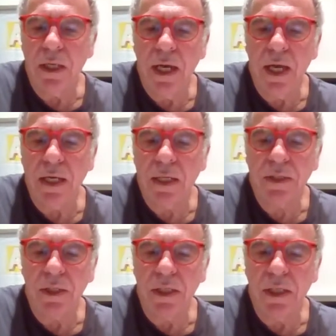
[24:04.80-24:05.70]

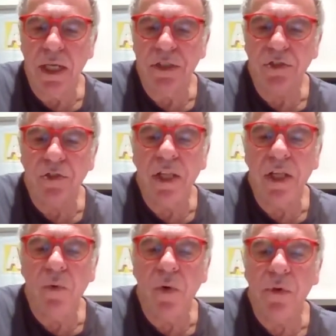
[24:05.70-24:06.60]
Excellent. Let's try
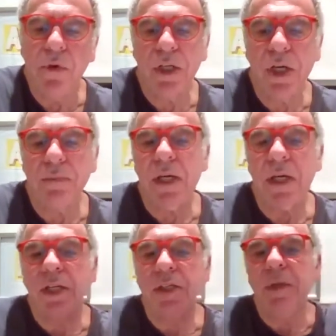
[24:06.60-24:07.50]
that one more time. Take a
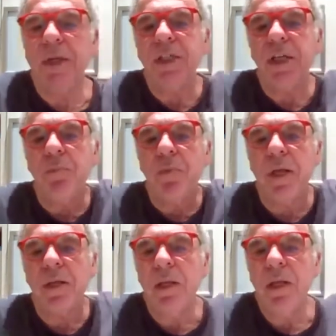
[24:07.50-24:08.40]
nice big deep
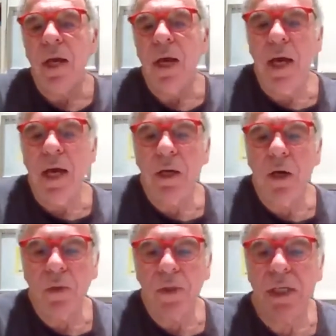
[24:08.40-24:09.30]
breath and
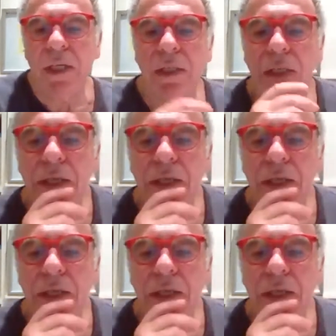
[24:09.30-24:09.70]
hold it in.